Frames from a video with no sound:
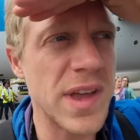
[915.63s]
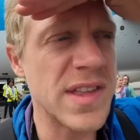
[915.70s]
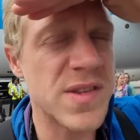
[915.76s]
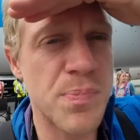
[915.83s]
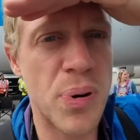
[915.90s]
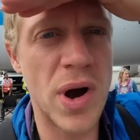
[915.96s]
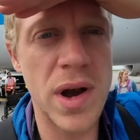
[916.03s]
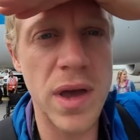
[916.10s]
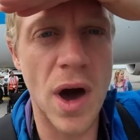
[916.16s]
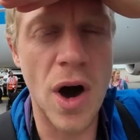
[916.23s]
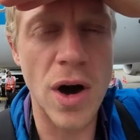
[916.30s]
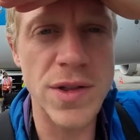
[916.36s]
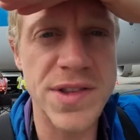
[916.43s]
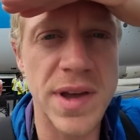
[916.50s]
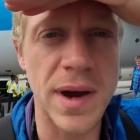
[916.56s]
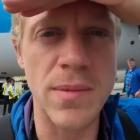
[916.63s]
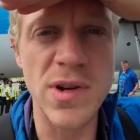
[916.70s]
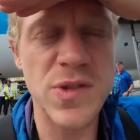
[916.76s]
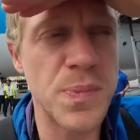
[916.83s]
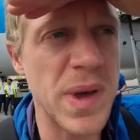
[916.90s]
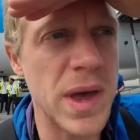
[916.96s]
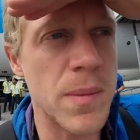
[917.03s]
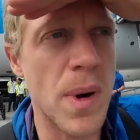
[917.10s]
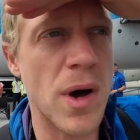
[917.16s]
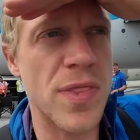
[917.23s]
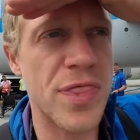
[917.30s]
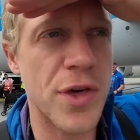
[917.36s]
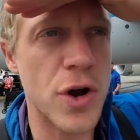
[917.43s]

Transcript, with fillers: It's pretty hot here, must be about